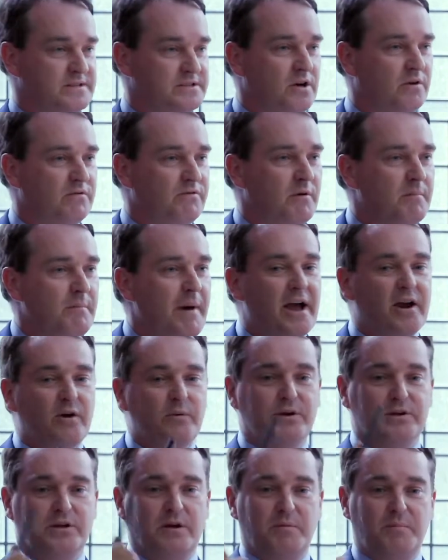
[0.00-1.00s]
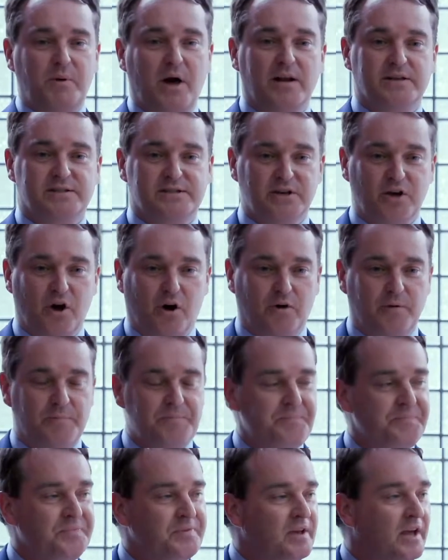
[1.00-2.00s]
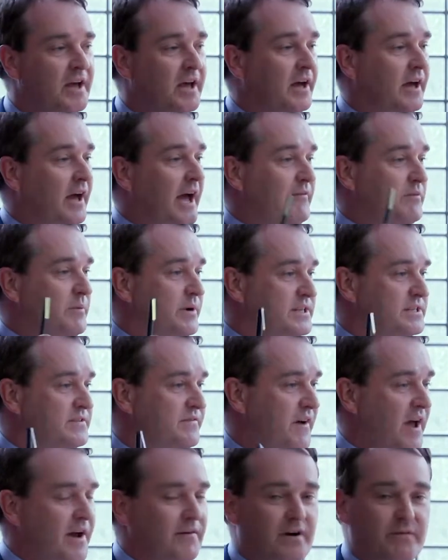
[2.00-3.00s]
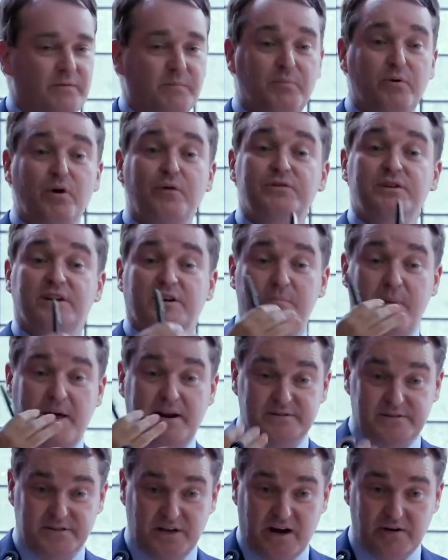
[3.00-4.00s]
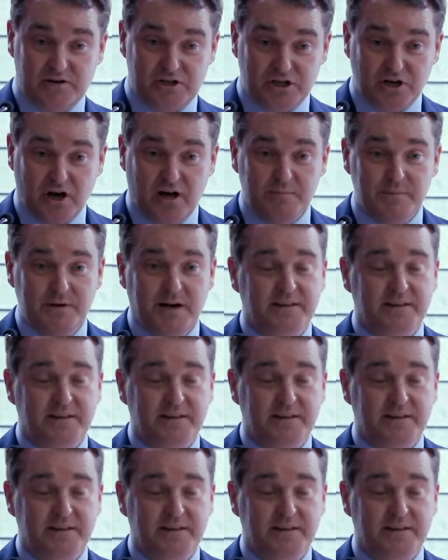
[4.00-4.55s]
So from a macroeconomic policy goal, everybody's in favour of improving the competitiveness of the Irish economy.